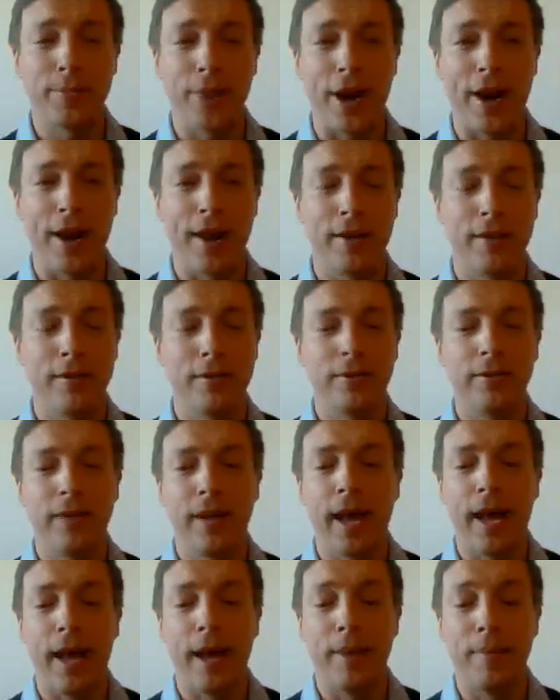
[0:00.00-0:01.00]
product.
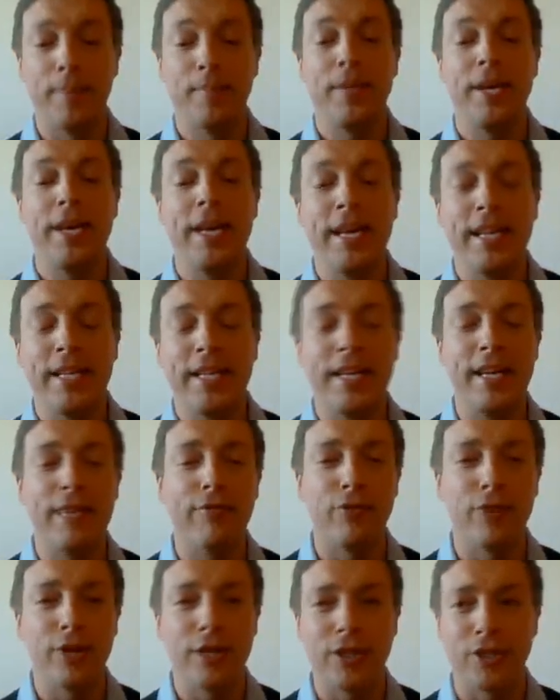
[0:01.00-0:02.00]
PET,
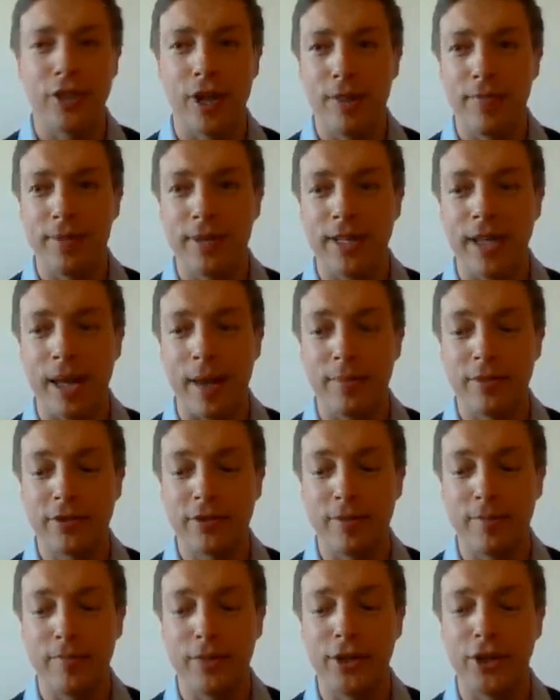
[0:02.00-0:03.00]
for example, comes
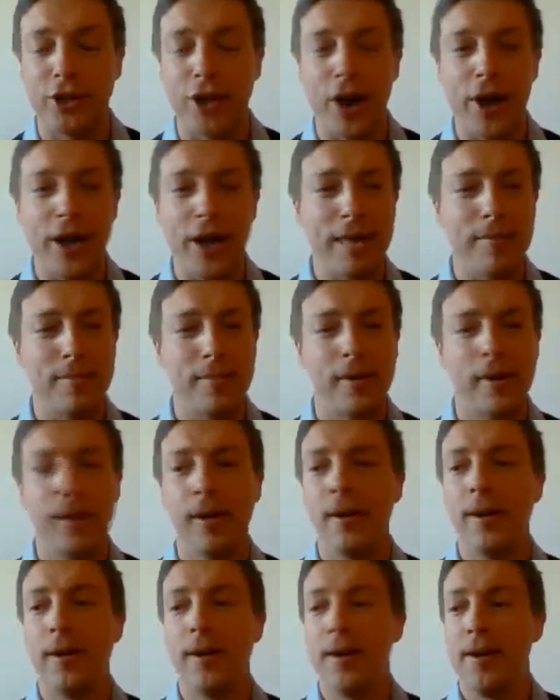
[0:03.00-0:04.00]
from petroleum.
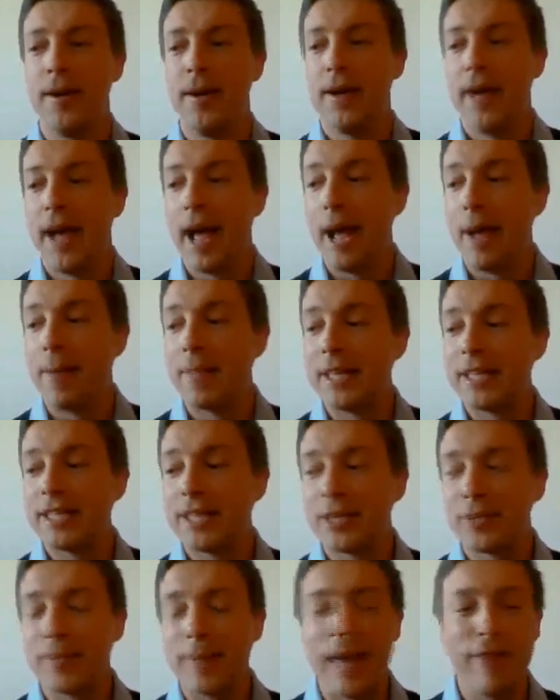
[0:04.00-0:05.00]
This
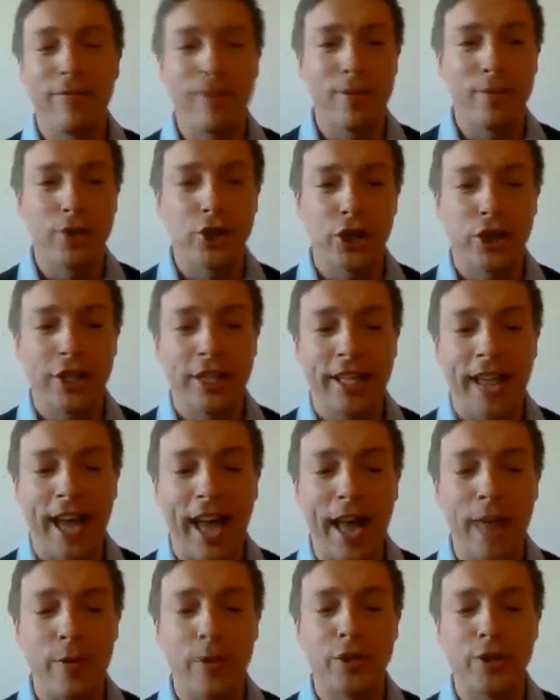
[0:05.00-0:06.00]
is made from
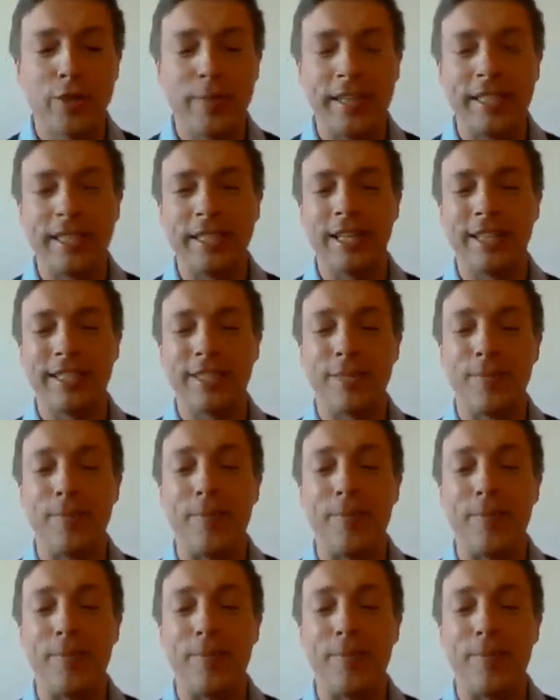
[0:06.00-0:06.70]
sugarcane, which means that it's a